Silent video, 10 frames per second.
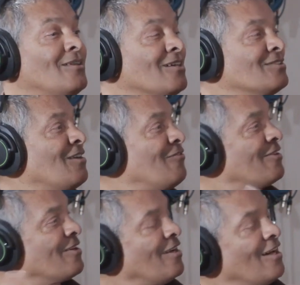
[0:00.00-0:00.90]
learned
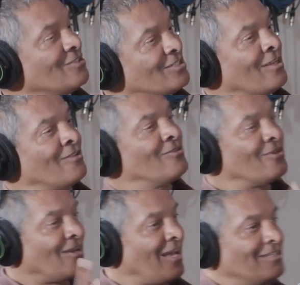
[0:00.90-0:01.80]
Afrikaans and
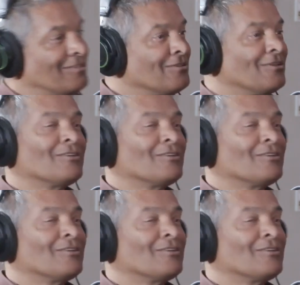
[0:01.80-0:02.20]
the right